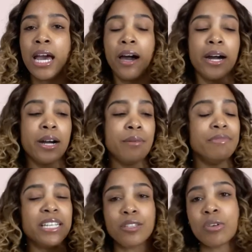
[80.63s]
Um,
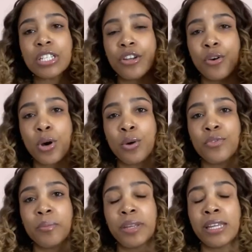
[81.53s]
this was a no-go
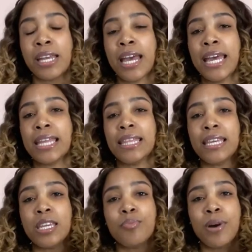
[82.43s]
for me.
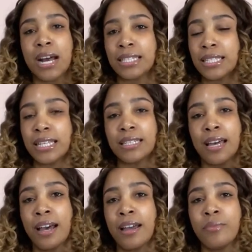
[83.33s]
The processing
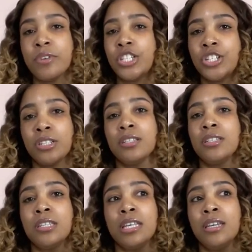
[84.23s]
time was
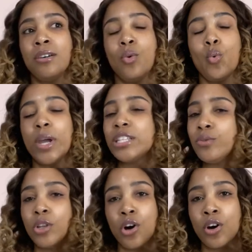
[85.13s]
just way too
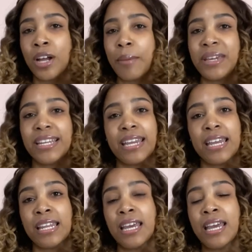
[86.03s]
long. I mean,
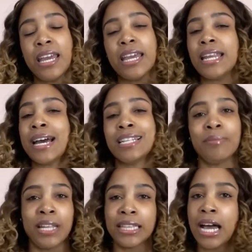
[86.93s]
again, it has
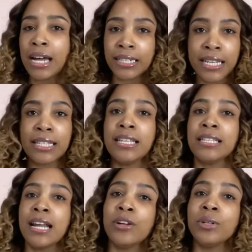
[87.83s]
been like the holiday
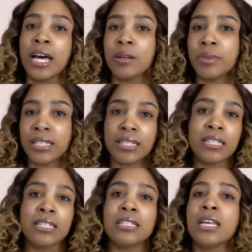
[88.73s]
season. I know a lot of
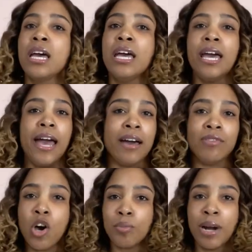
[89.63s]
businesses have
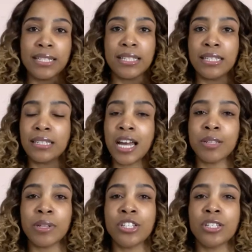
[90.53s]
long processing times,
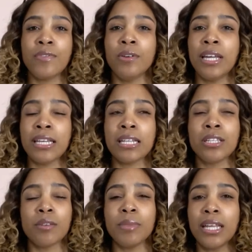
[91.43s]
but it just felt like it
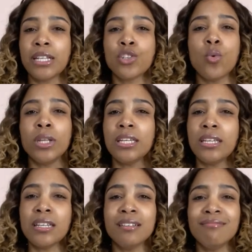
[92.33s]
took me like
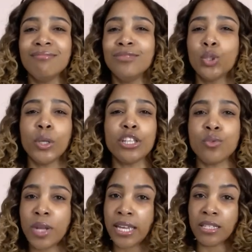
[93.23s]
twenty, twenty-two
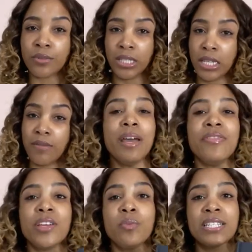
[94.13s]
days to receive. And
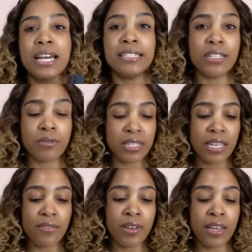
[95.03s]
then once I did
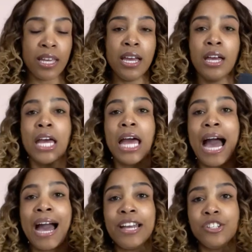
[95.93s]
receive it,
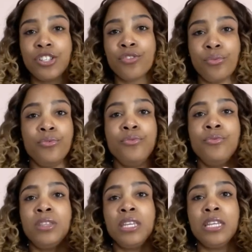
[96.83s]
I just threw
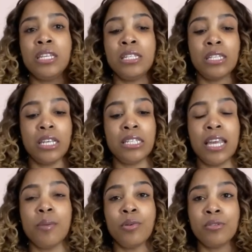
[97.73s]
these
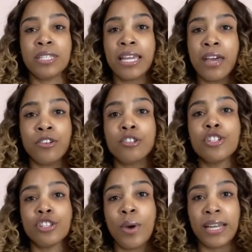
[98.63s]
samples together
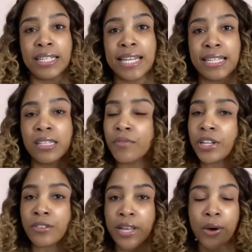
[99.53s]
just so I could test the
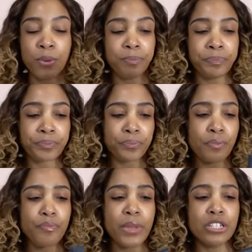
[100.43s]
vendors out.
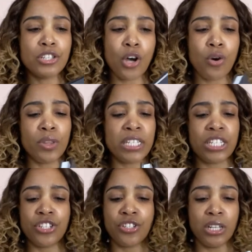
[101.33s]
So this
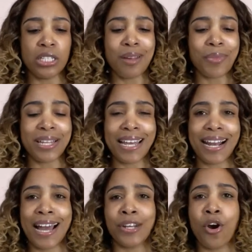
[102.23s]
is something that I
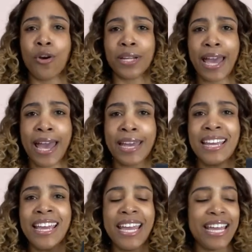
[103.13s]
kind of already had.
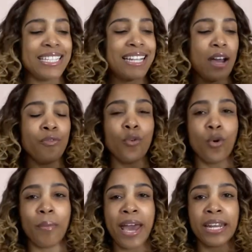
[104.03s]
It's not
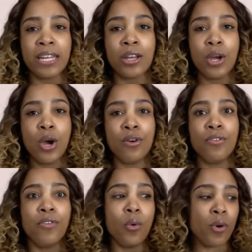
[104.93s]
formatted
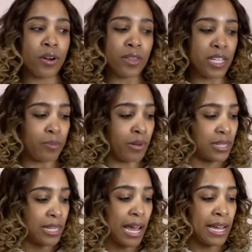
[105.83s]
for this book
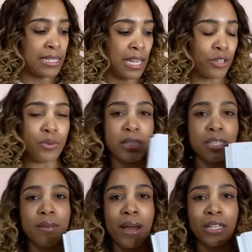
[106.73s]
size. Like you can
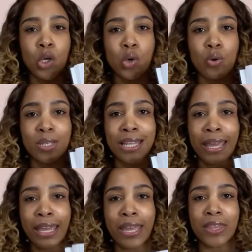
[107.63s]
see, my logo is like
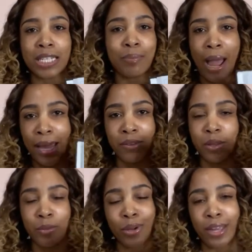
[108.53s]
in the spine of the
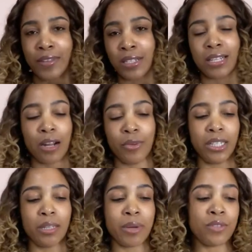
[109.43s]
book, and that's not really
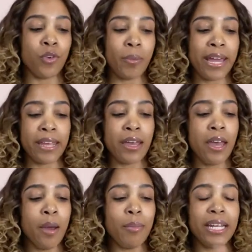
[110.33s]
the best formatting.
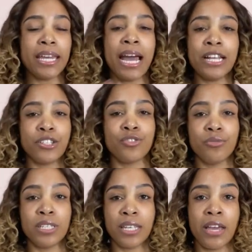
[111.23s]
But again, I just threw
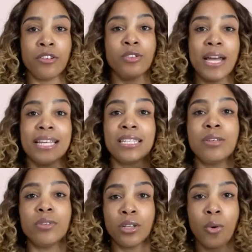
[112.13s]
this together so I could see
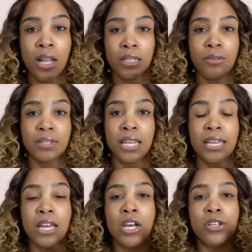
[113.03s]
what the quality was like.
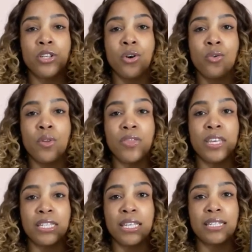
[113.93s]
So
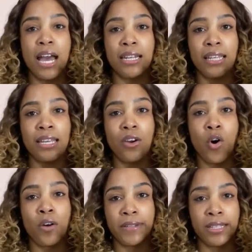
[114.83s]
this is kind of like
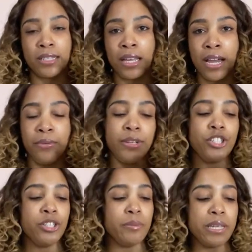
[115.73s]
off to the side when it
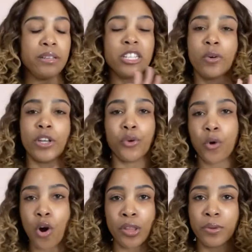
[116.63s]
shouldn't be. So ignore
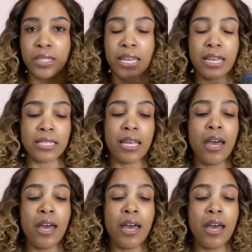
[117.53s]
all those things.